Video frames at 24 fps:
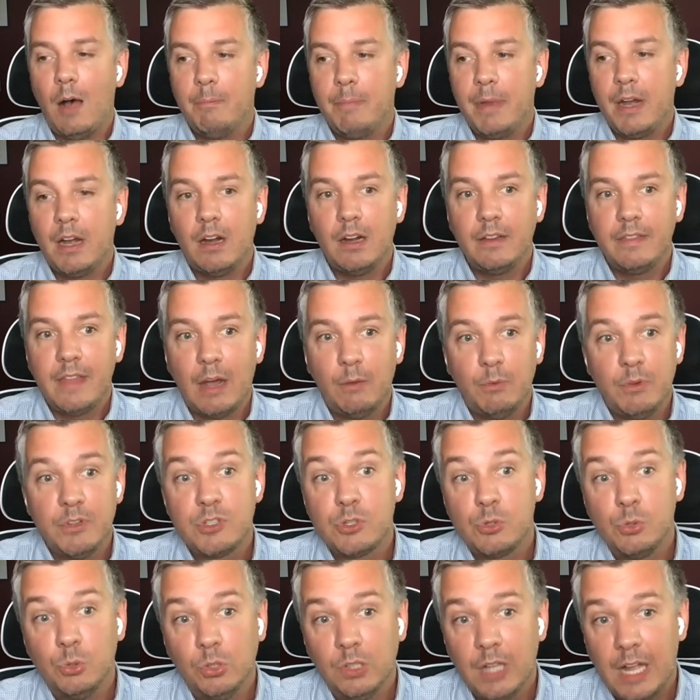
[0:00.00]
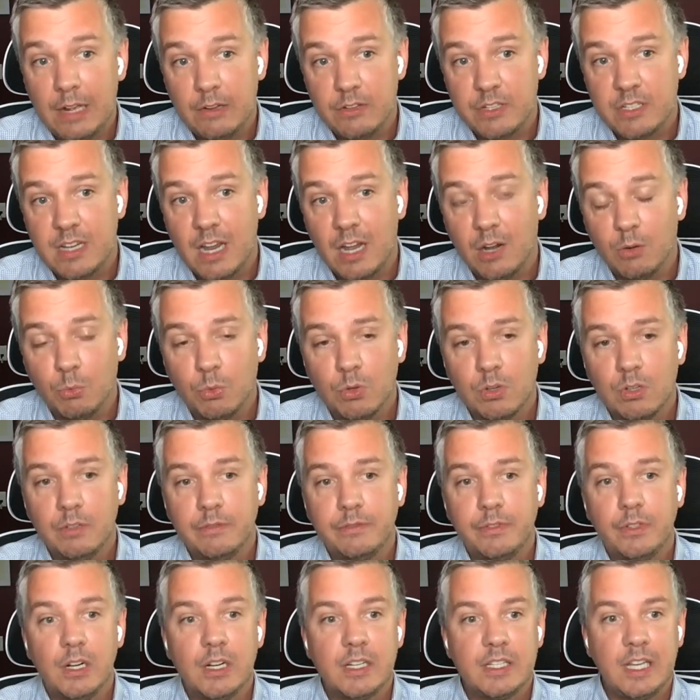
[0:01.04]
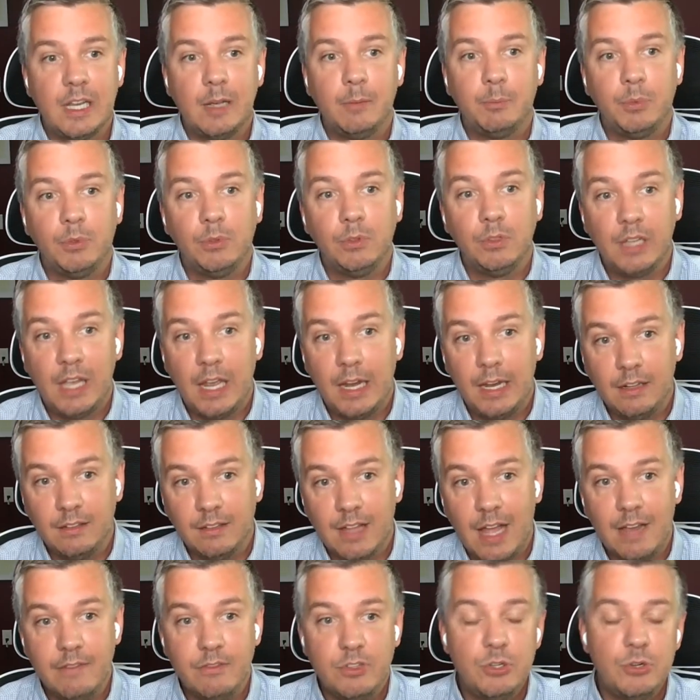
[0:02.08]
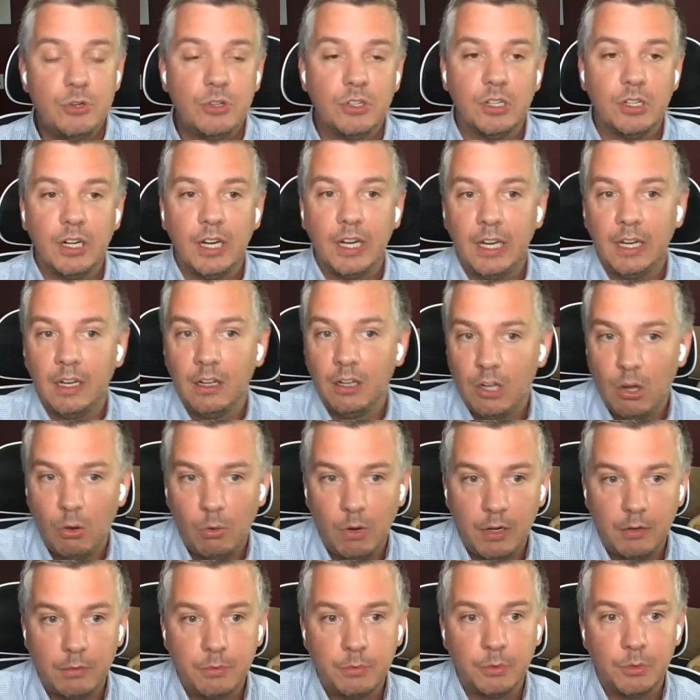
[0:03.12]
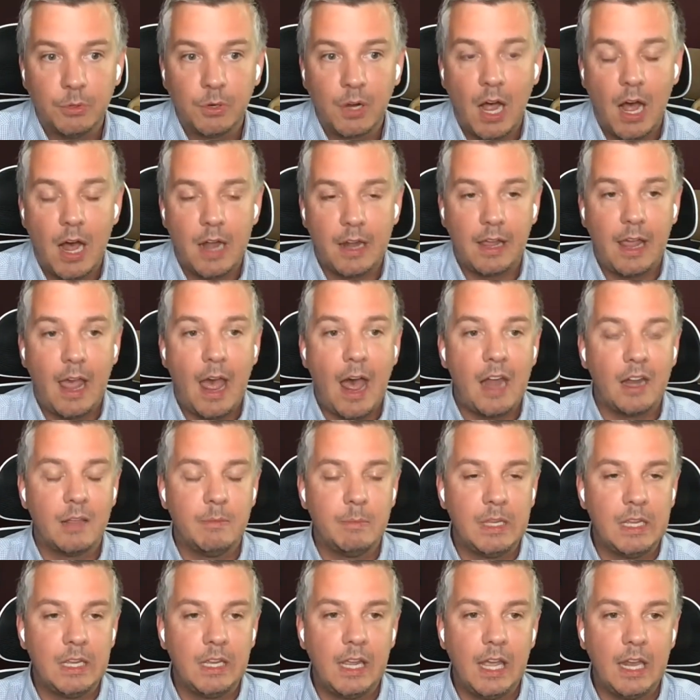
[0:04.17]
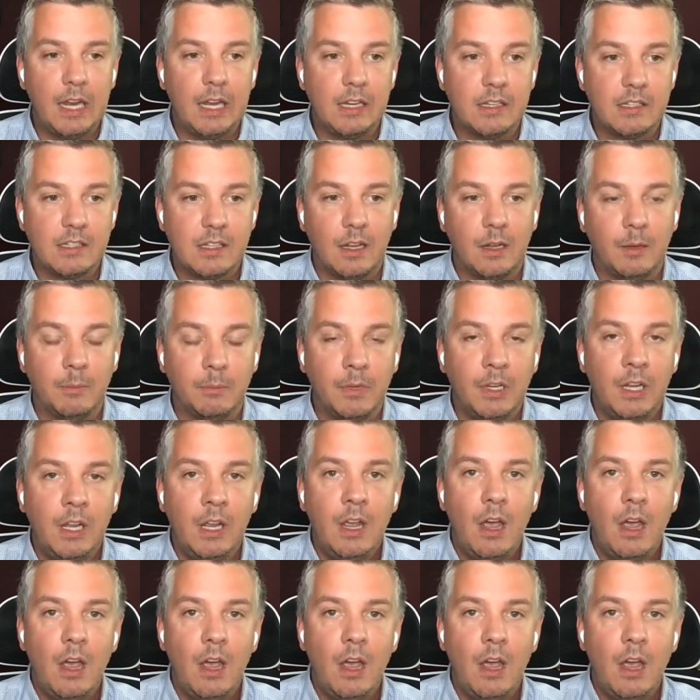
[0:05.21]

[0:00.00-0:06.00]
pairing that with Schoolhouse.world, for example, getting live tutoring, going through Khan Academy, getting some